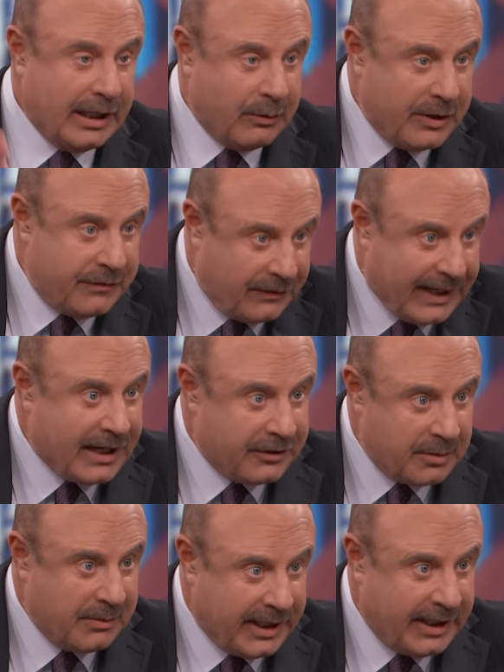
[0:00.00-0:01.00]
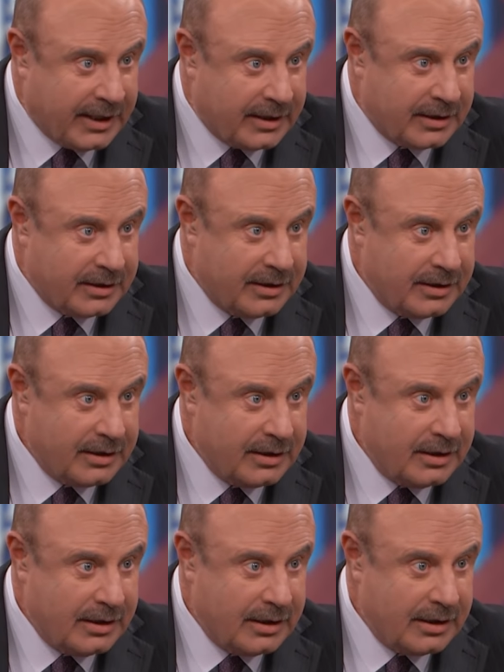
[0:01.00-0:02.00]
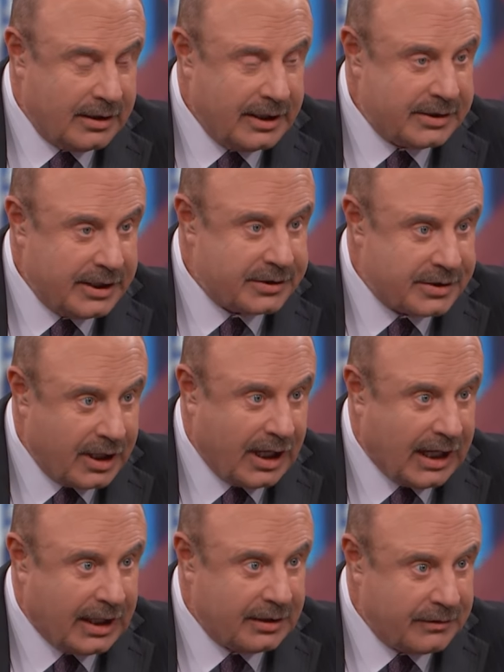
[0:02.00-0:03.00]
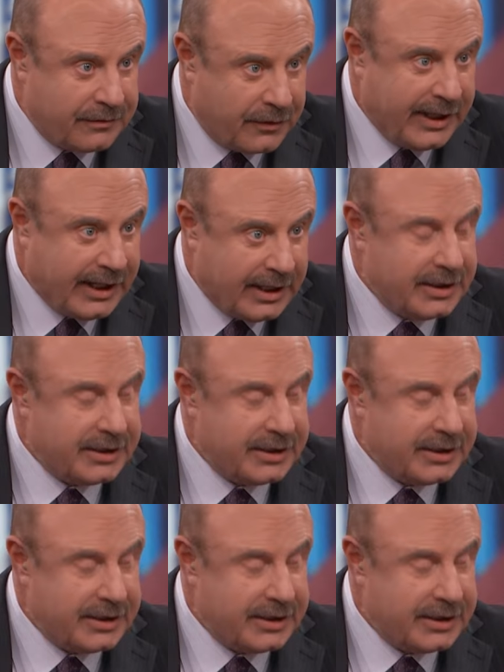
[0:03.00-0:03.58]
We found the man. Okay. This is not Fred.